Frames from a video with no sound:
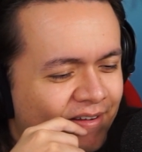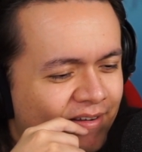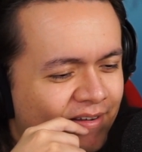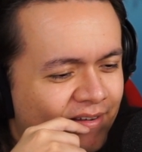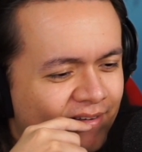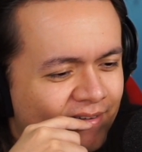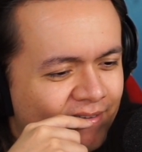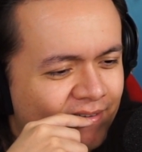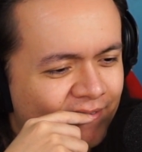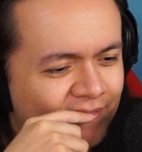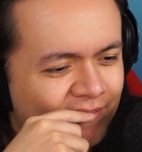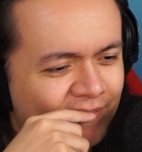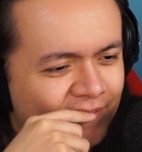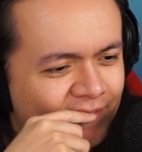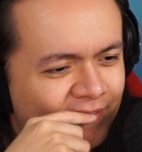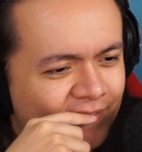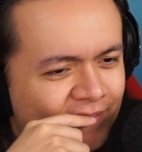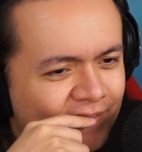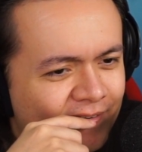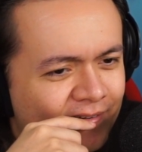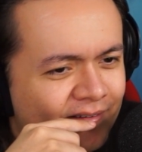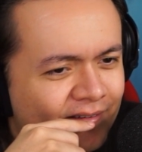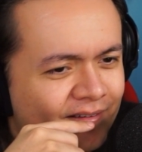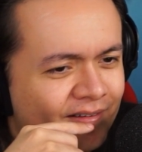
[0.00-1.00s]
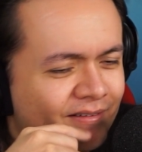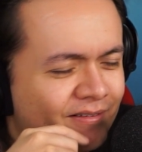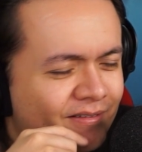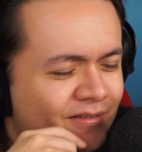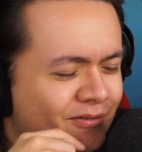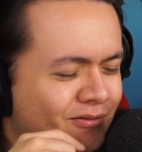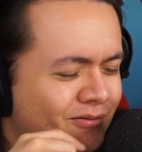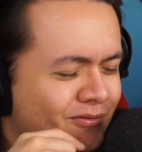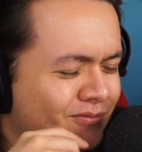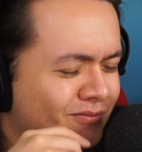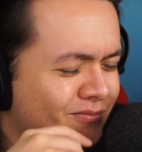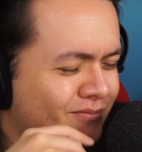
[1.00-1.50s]

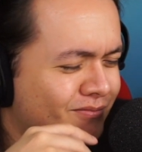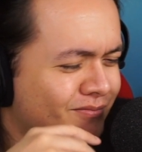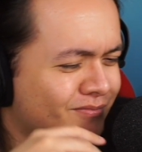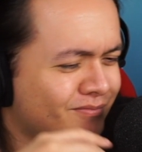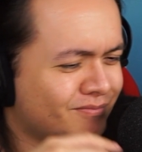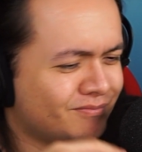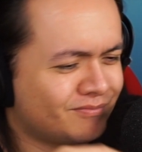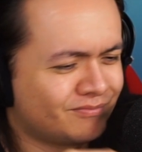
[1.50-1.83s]
No one is speaking in this clip.